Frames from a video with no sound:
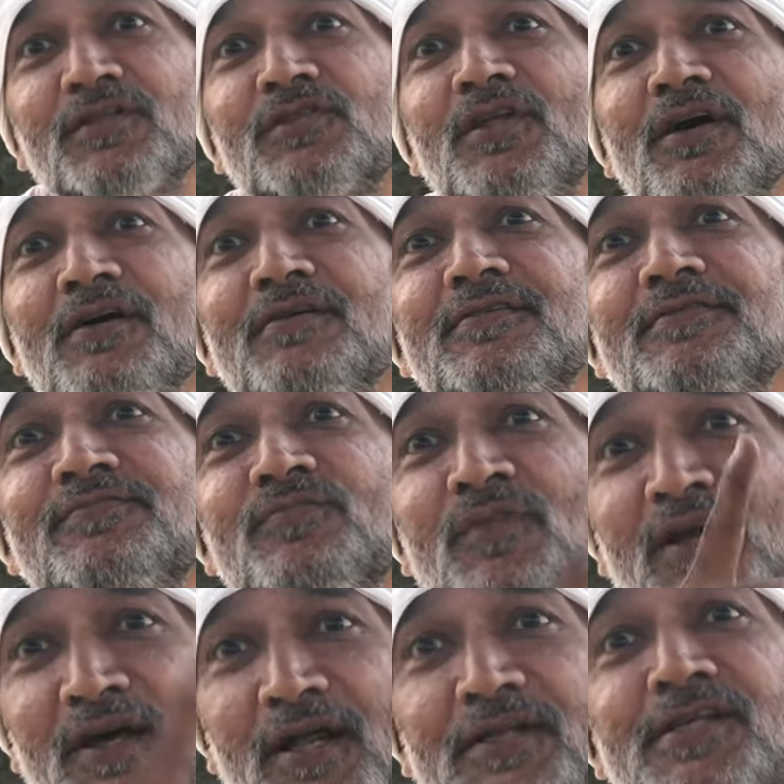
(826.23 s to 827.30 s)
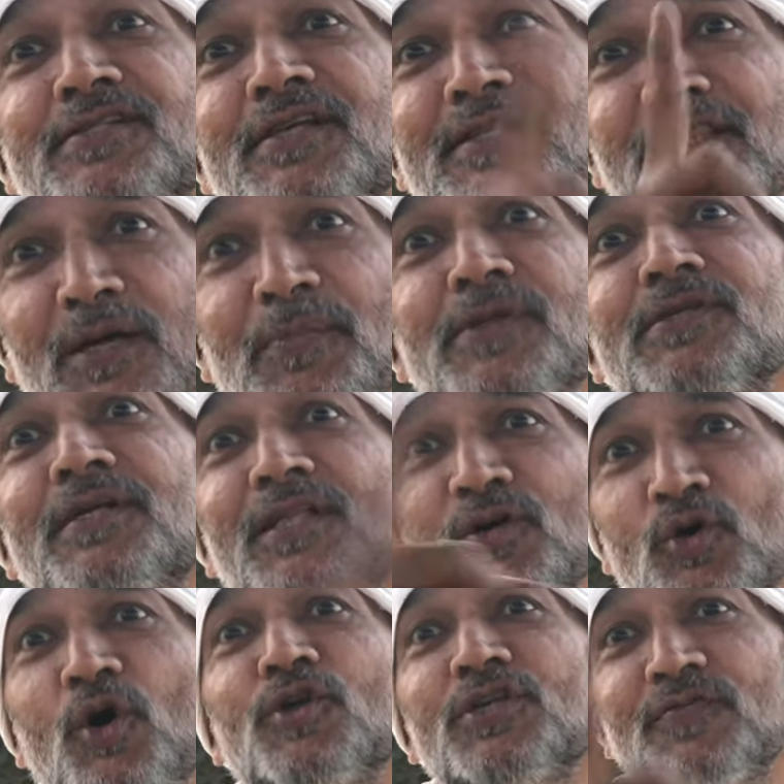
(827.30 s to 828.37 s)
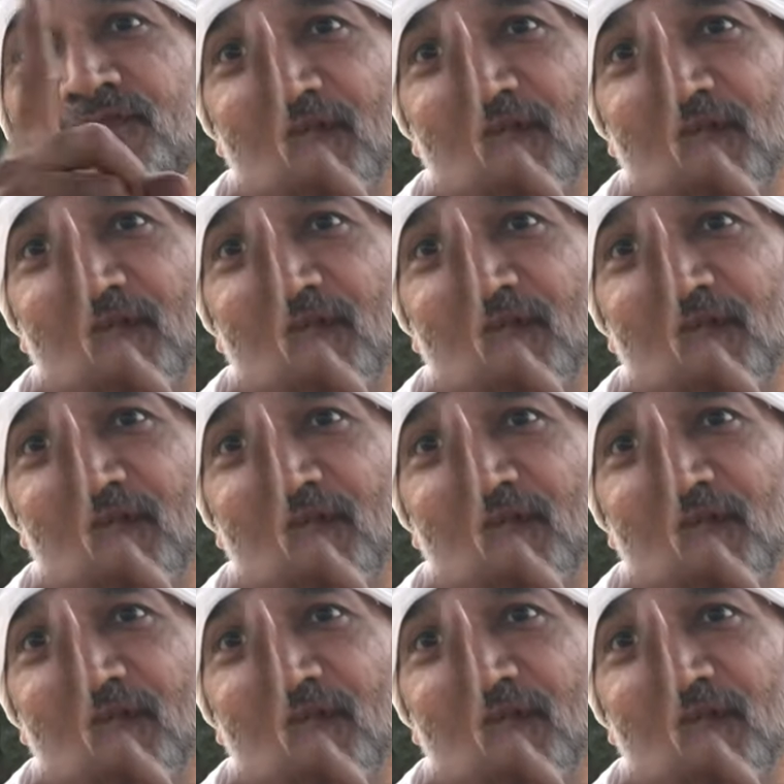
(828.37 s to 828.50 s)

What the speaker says: The rajas and tamas are the cause of